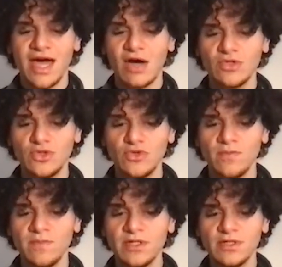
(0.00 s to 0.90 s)
how to
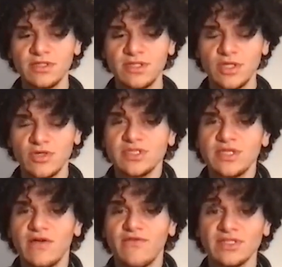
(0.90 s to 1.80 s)
build
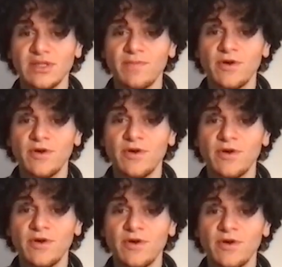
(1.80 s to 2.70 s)
yourself as a
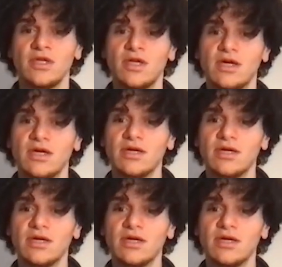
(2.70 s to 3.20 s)
person